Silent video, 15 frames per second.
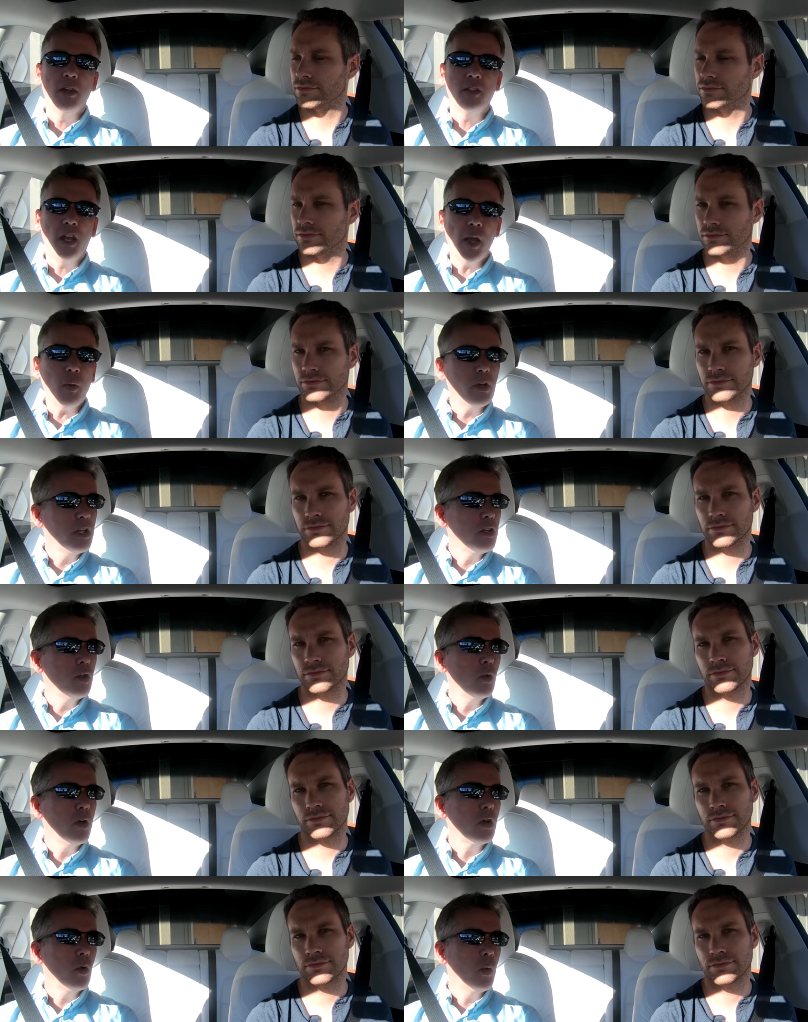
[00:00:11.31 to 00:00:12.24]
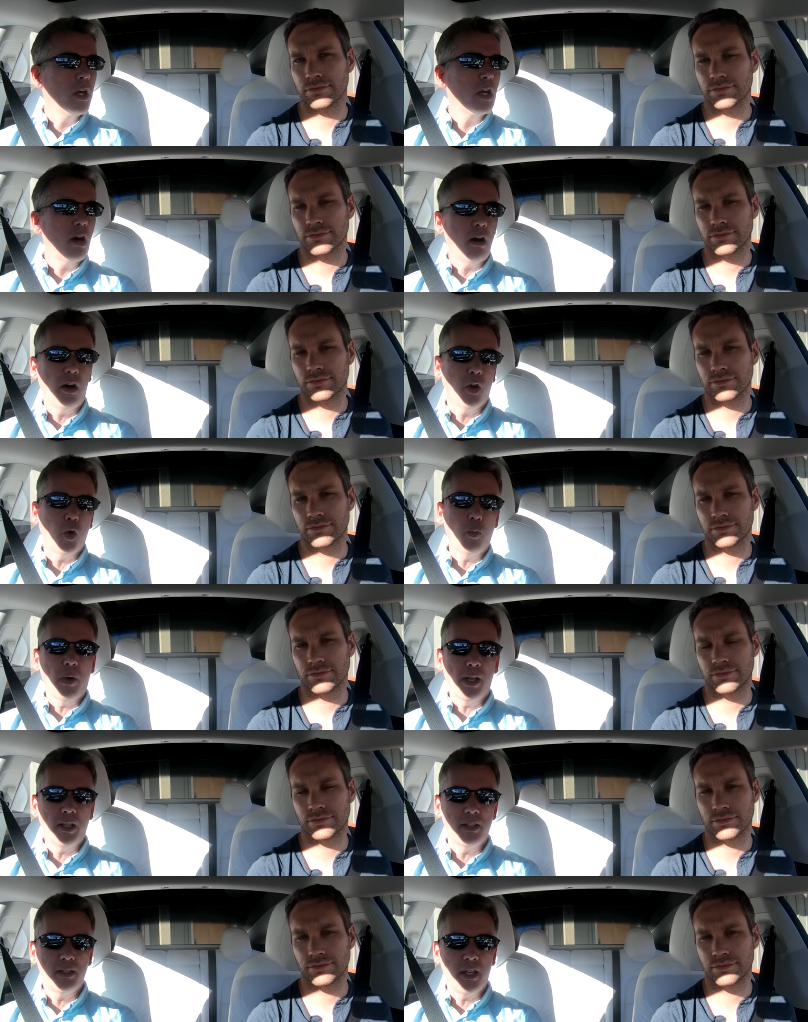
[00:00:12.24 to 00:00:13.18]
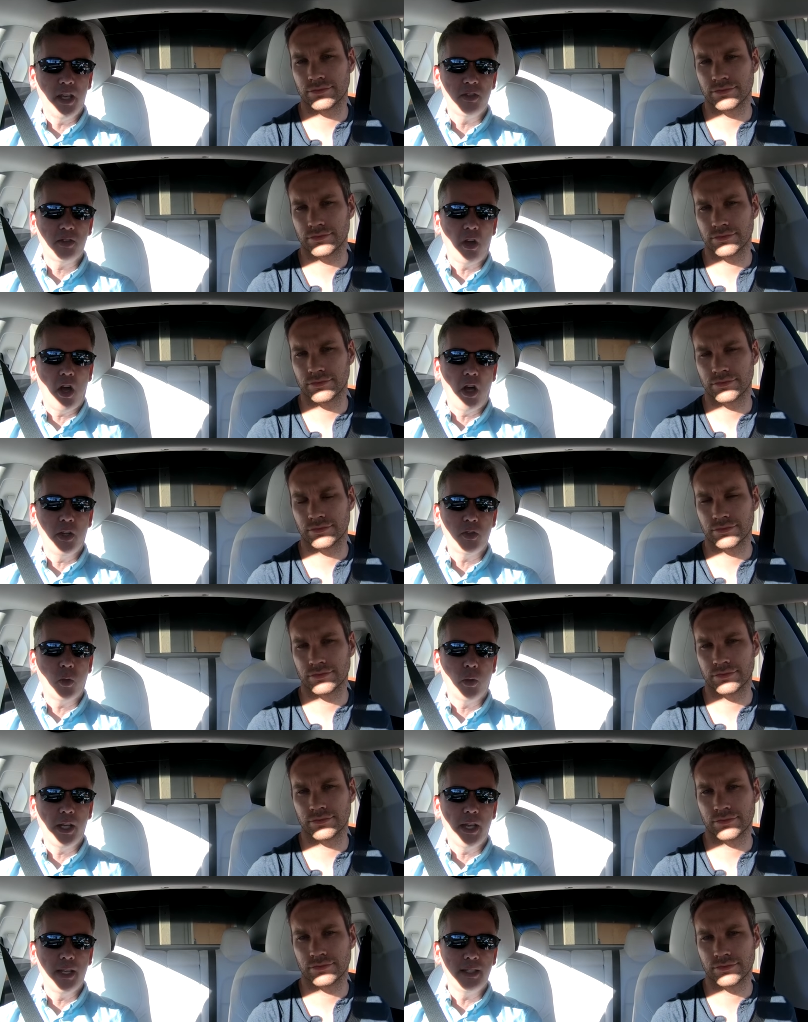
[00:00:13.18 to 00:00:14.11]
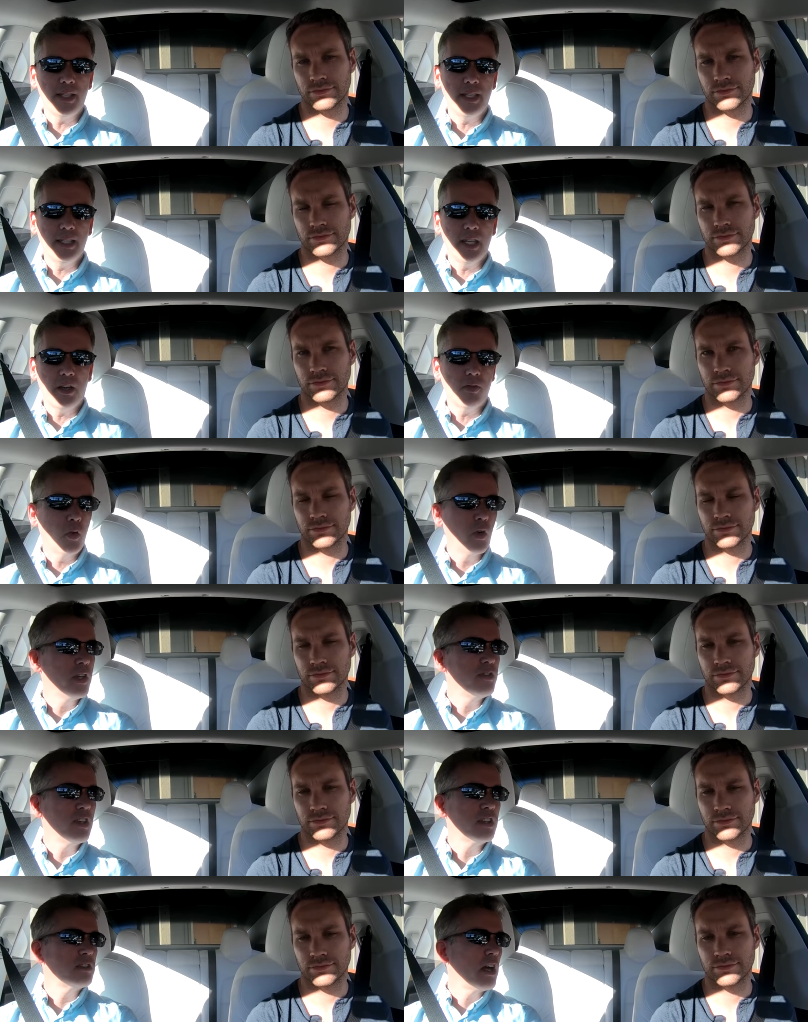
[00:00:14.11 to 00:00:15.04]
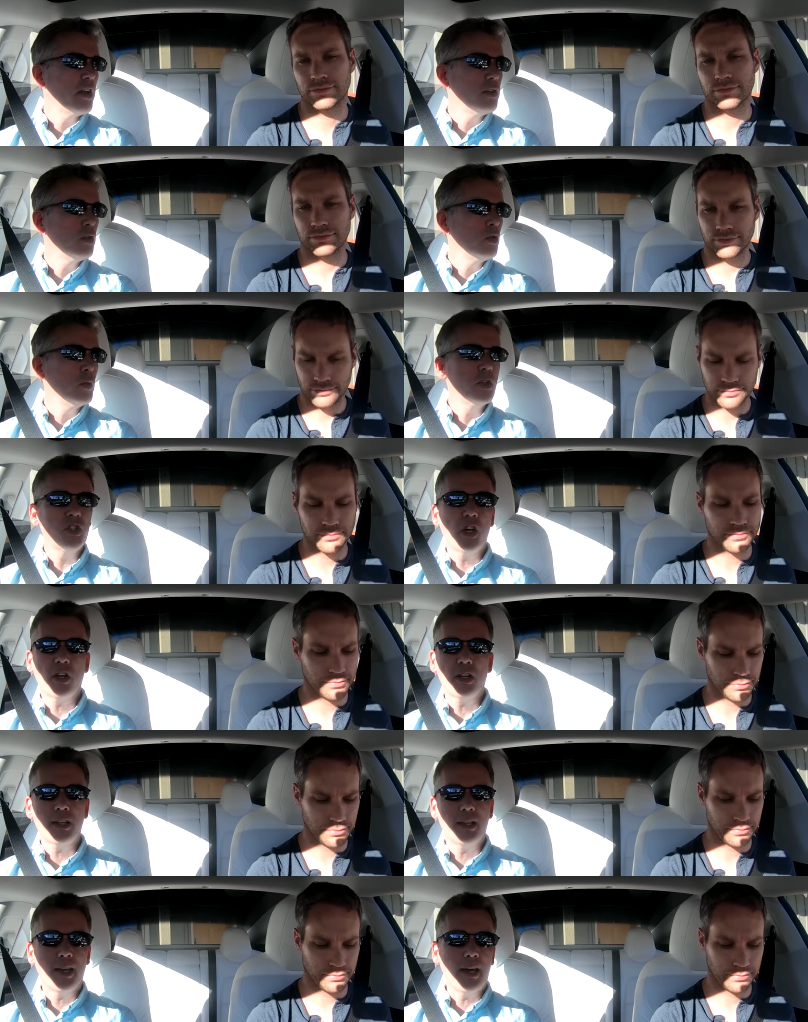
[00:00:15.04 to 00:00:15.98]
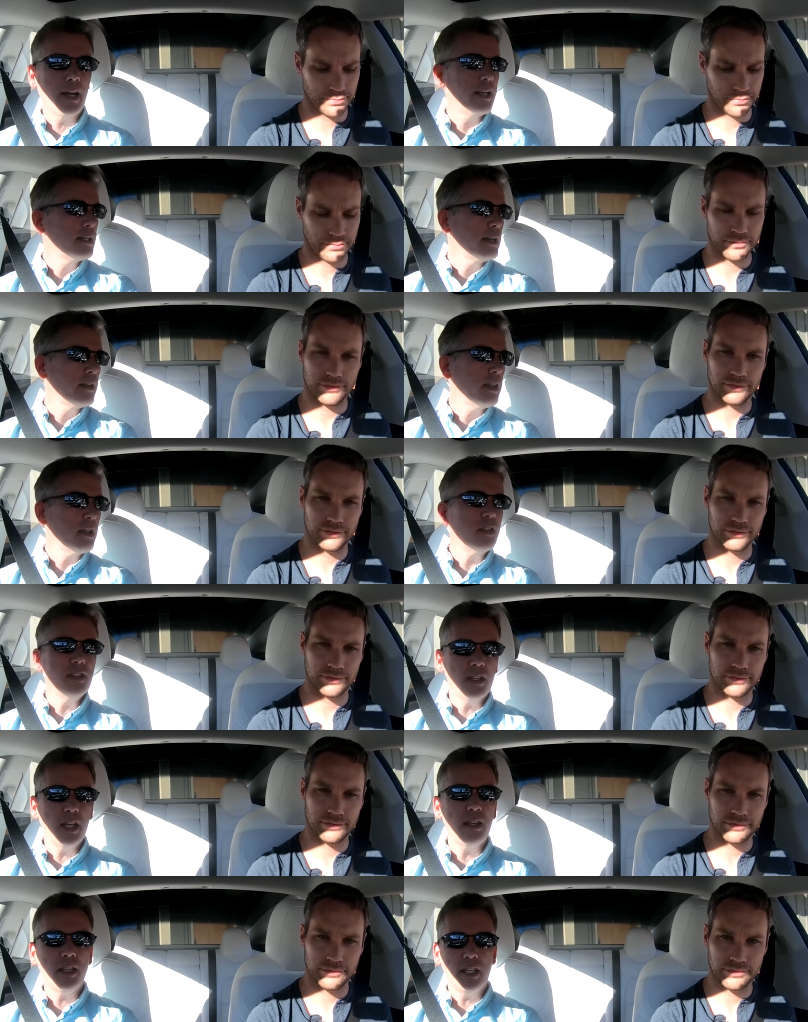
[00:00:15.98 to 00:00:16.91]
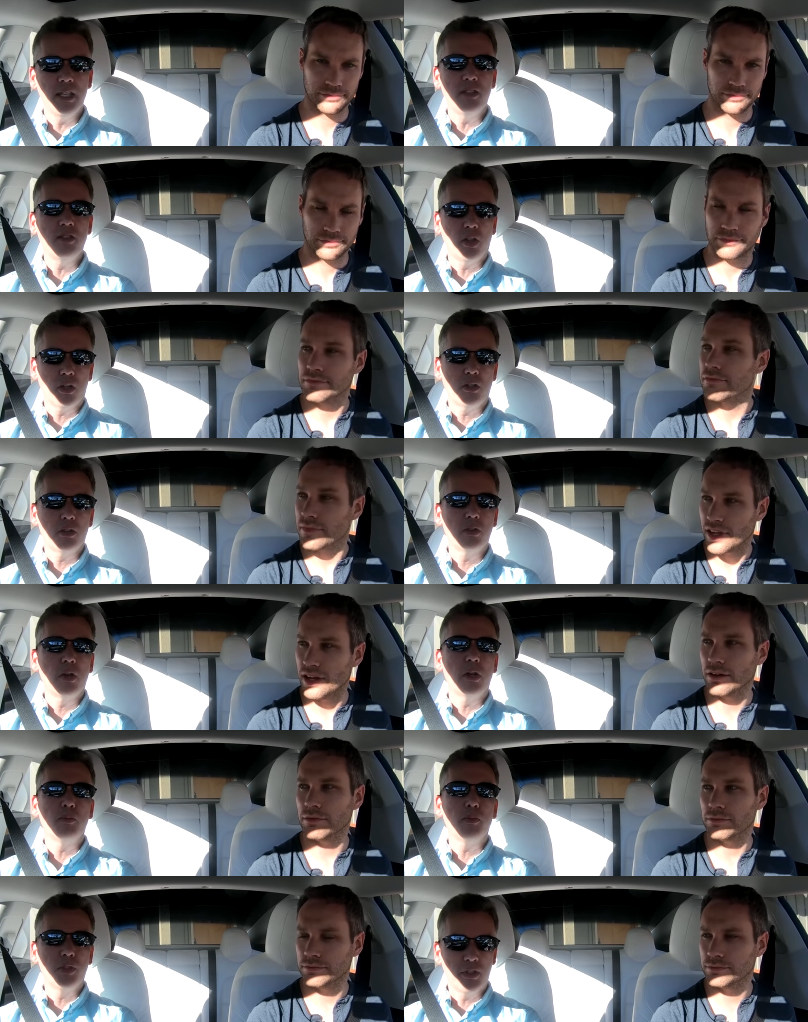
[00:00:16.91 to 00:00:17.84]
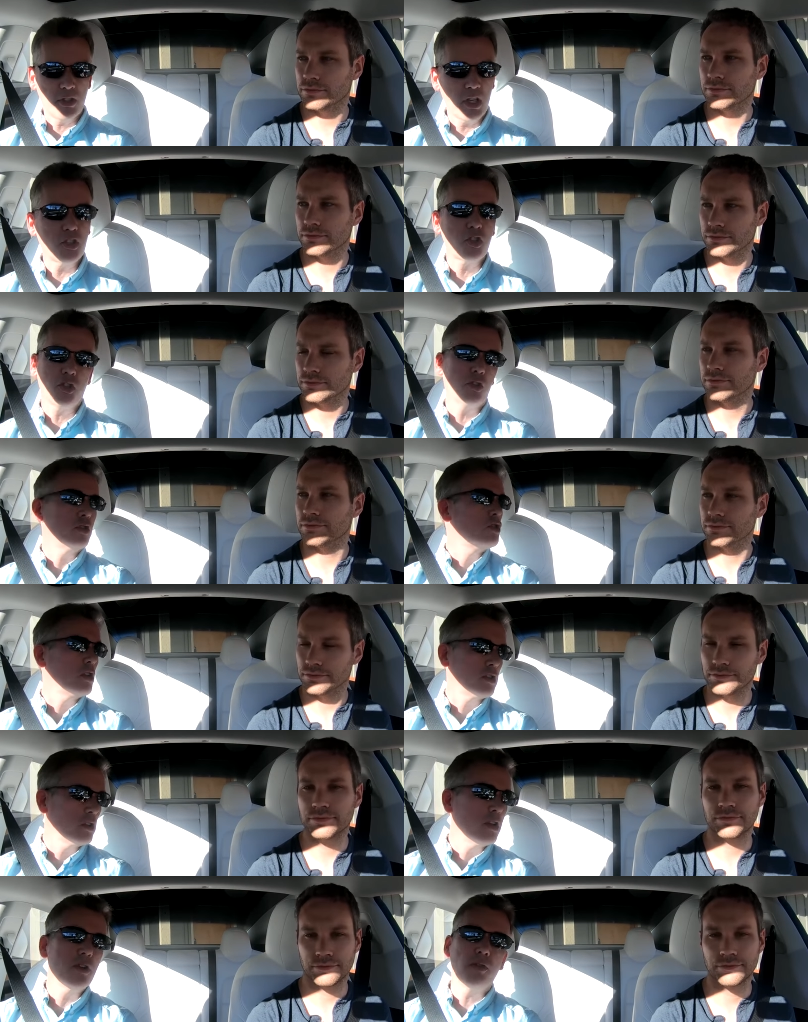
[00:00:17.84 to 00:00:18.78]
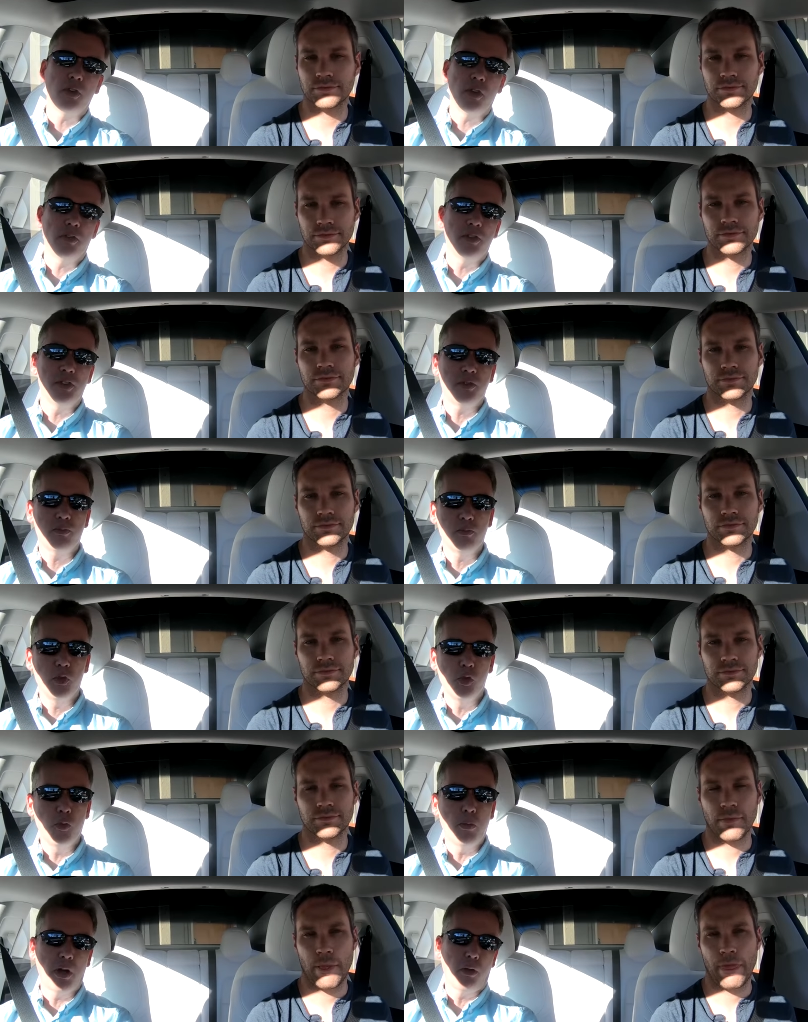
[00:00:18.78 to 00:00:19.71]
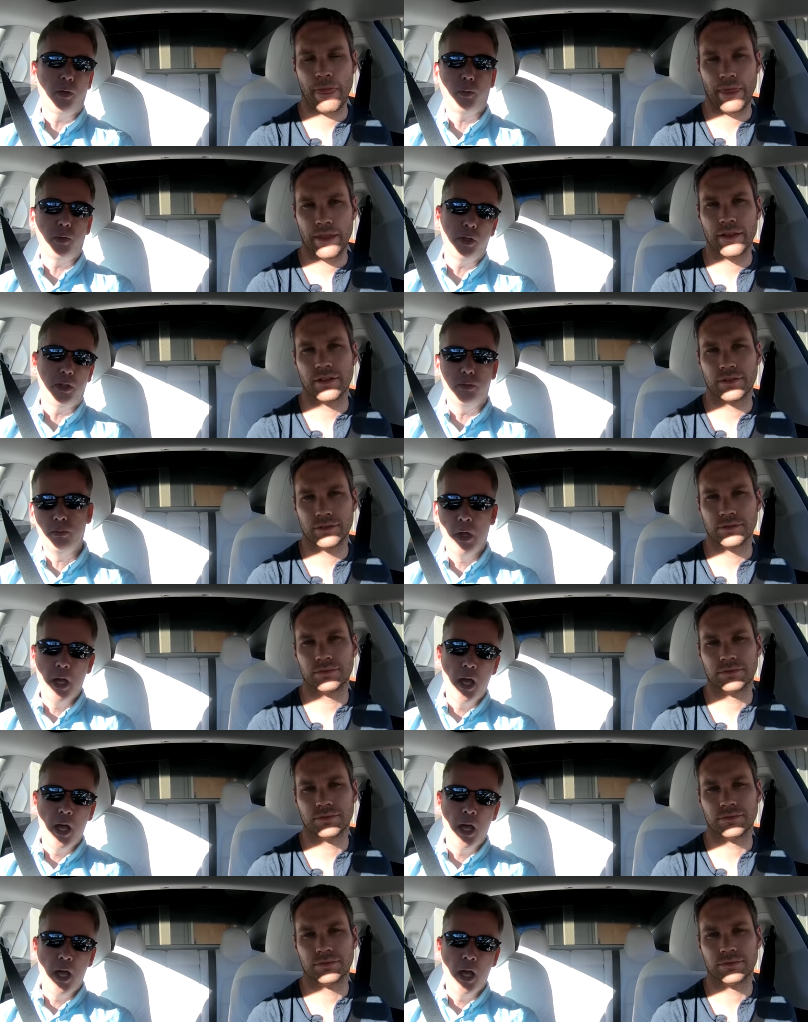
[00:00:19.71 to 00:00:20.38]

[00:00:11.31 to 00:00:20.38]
Speaker 1: Today we're going to do a quick autopilot test on 2018.46.2, which Erik got, I think the day that he took yep. possession or took delivery of his new Model 3